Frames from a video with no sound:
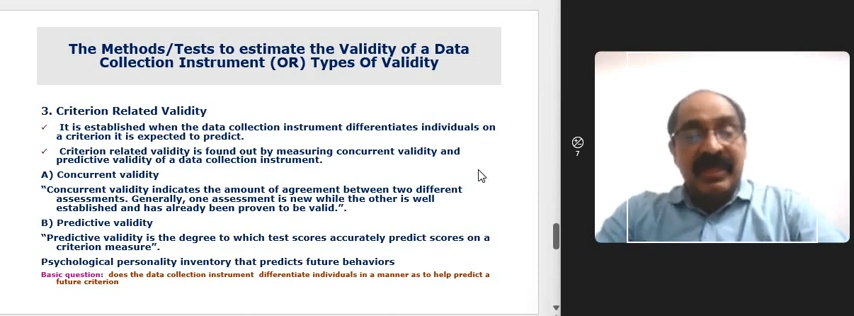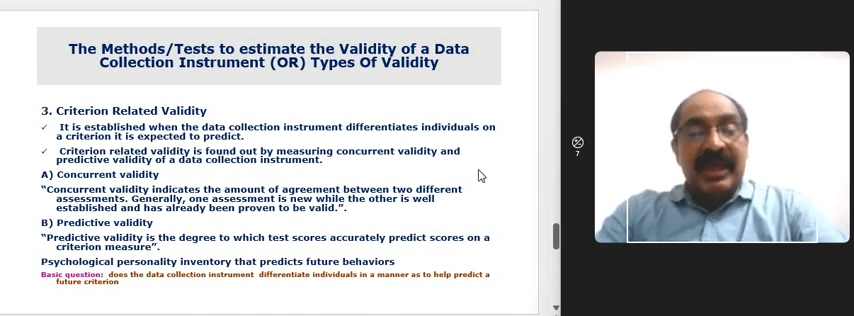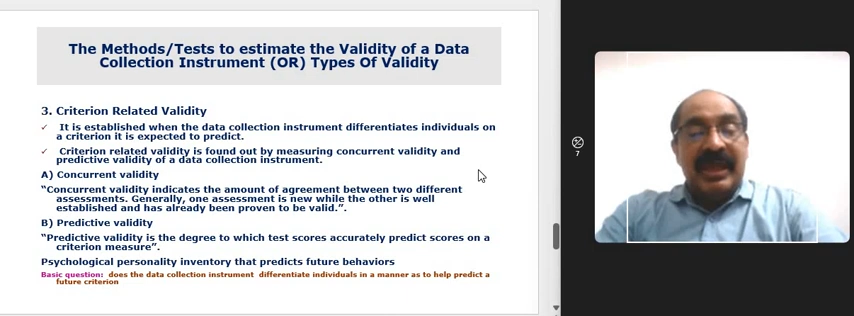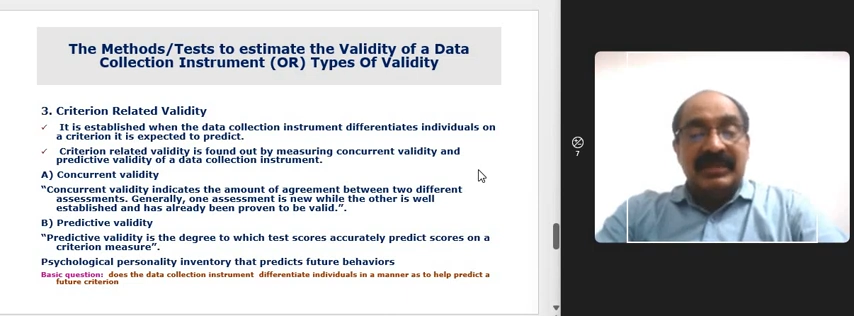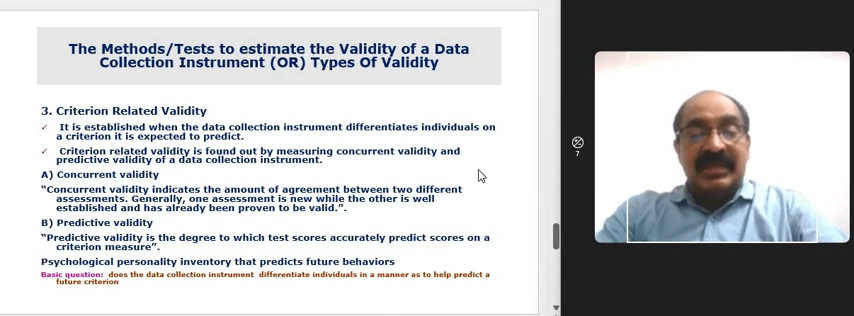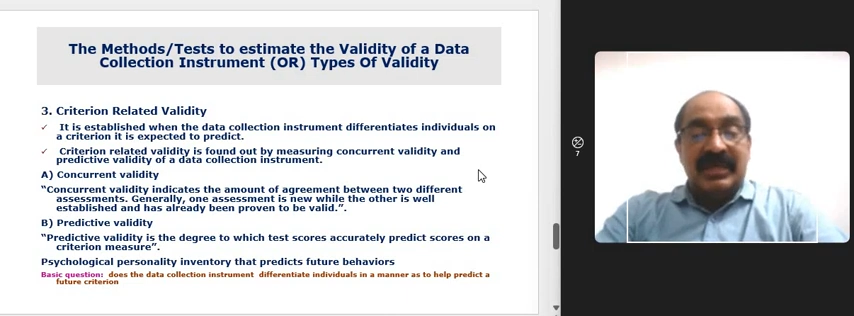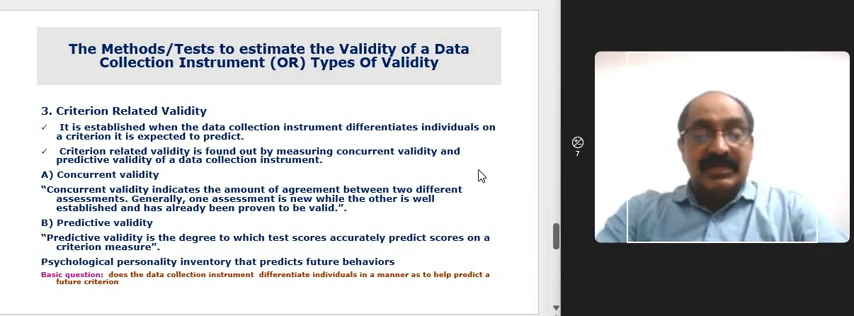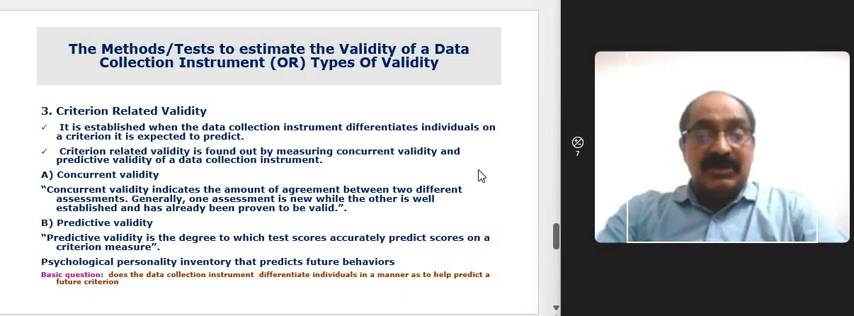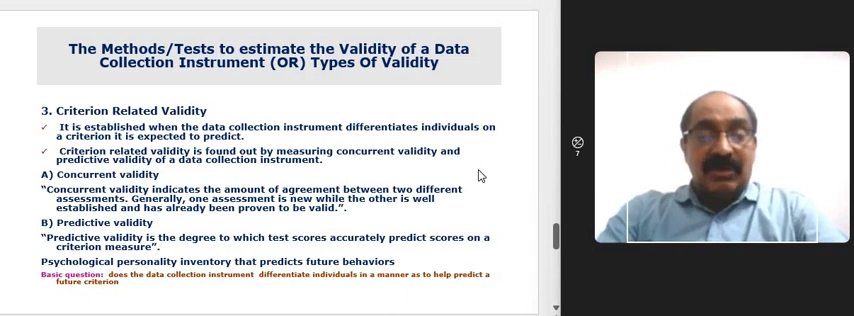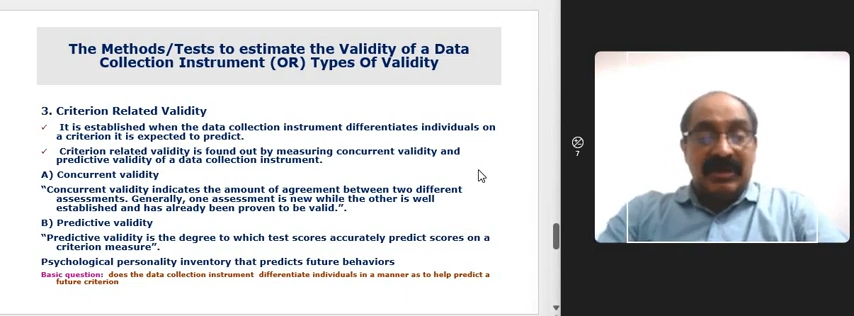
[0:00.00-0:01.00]
and there is
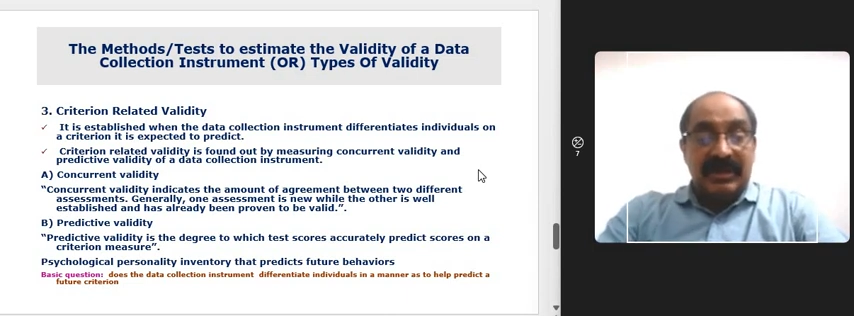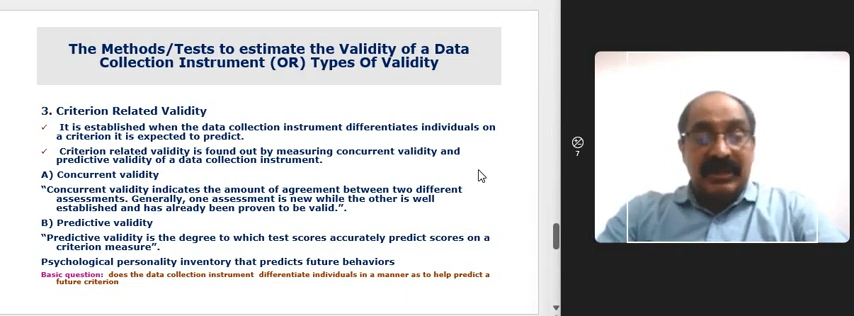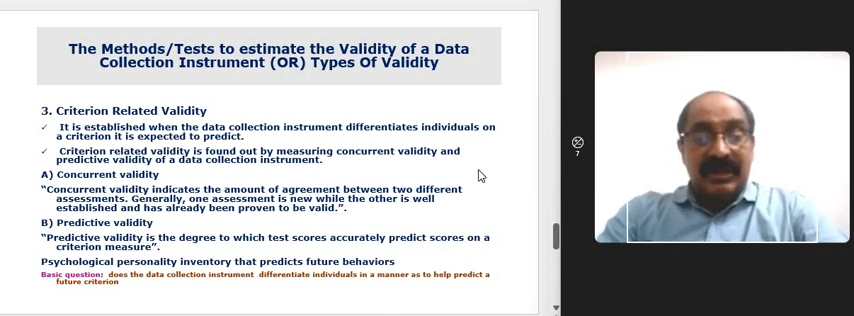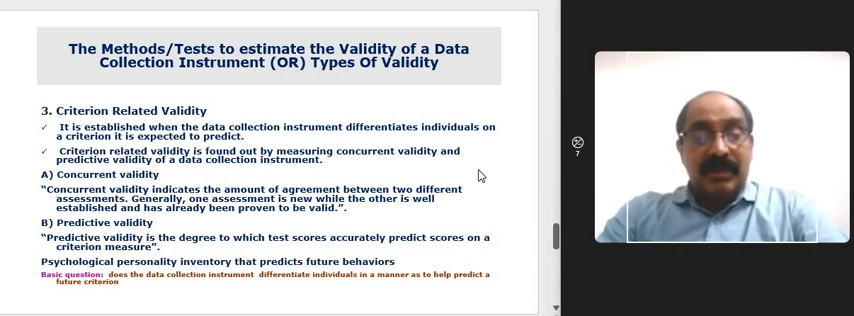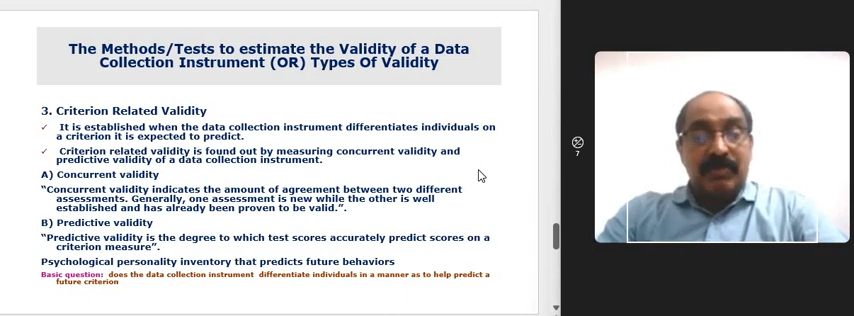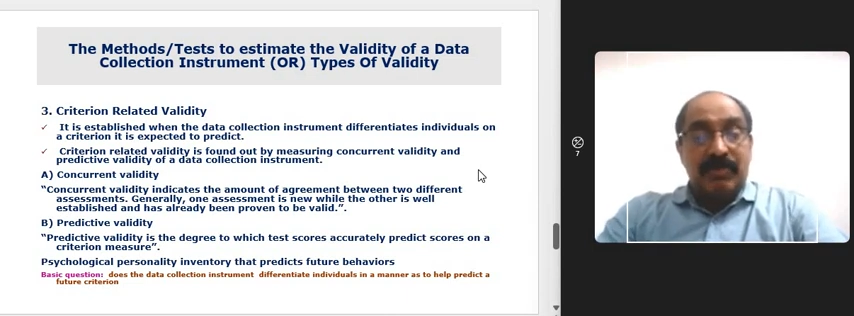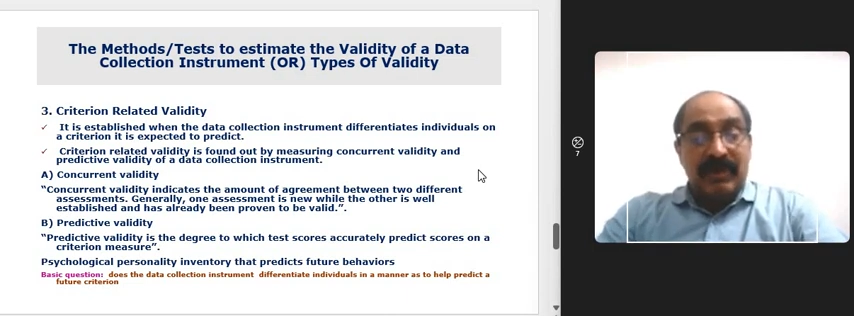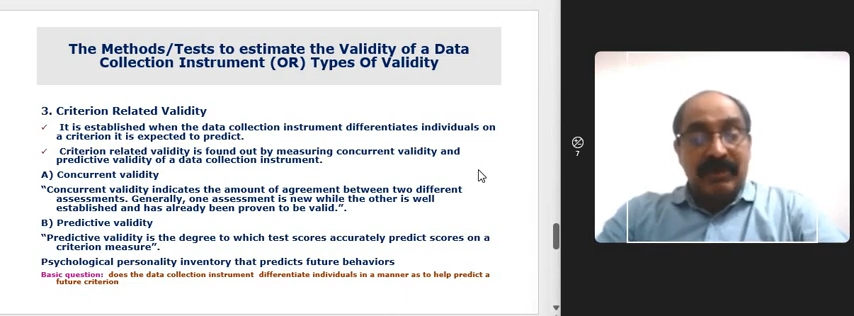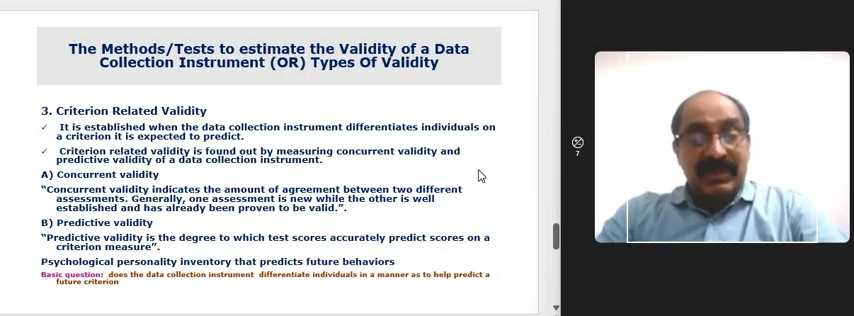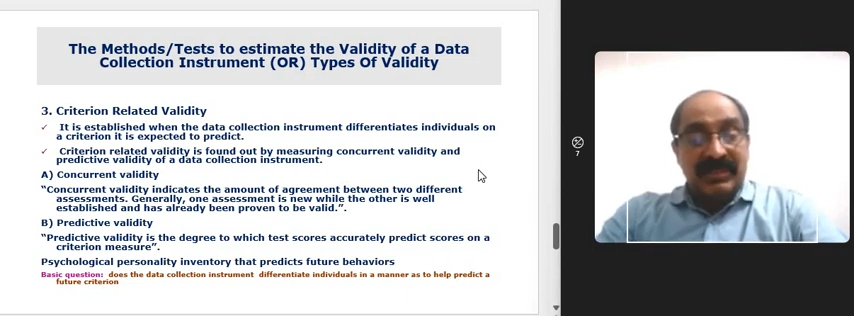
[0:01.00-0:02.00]
already a
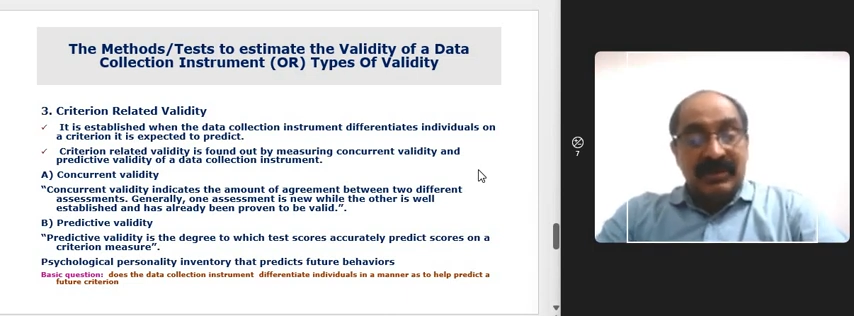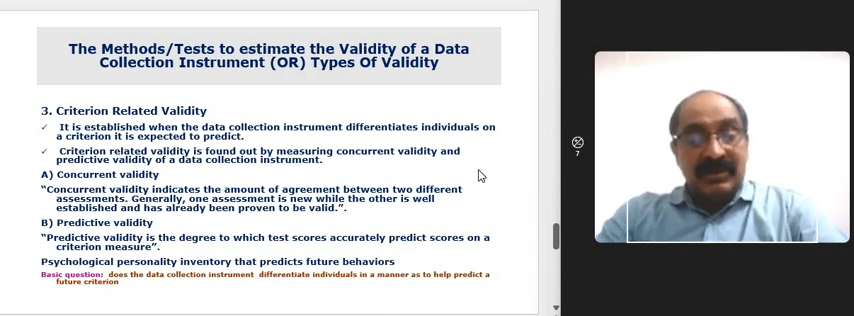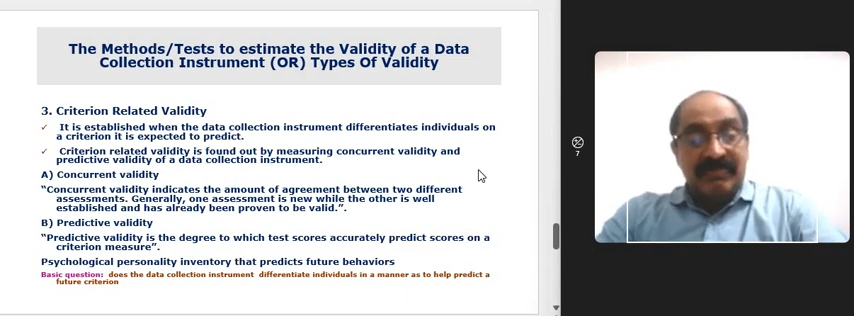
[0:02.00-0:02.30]
proven method,